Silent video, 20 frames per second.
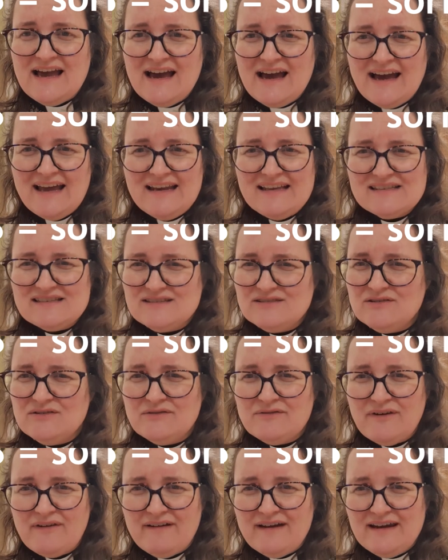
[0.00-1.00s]
and it's
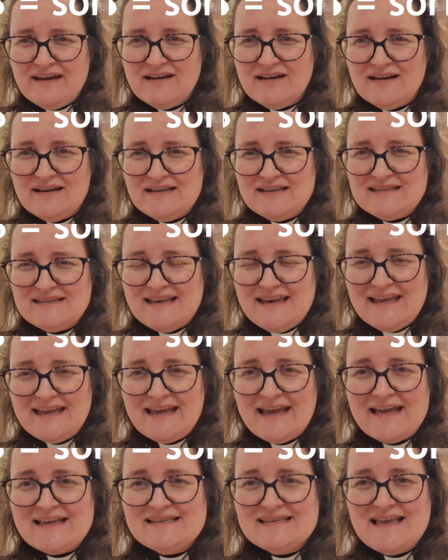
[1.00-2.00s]
not very nice, and it
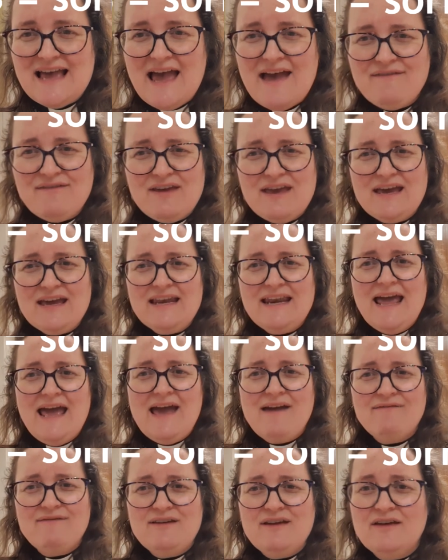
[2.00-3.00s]
gets heavier and
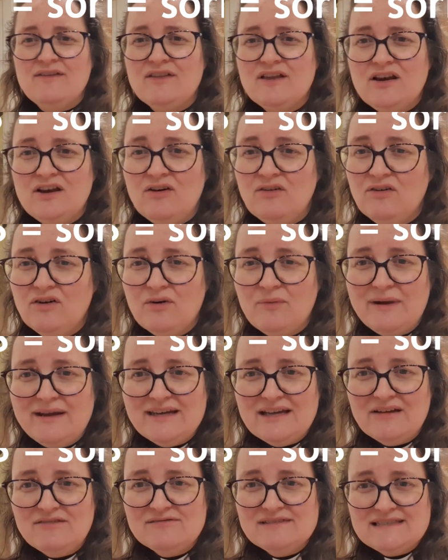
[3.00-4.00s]
heavier the longer we
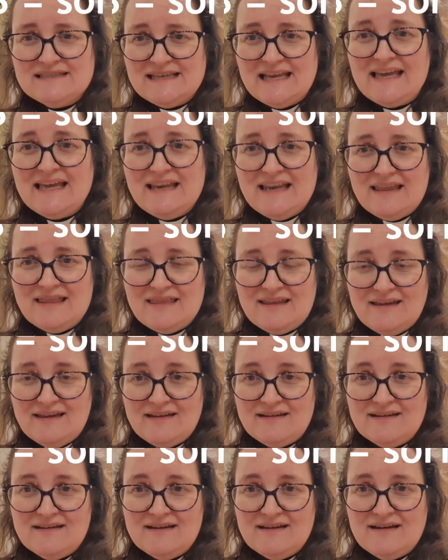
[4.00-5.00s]
don't say
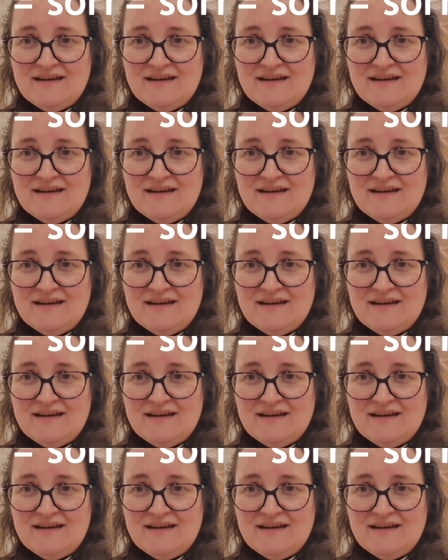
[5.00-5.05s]
anything.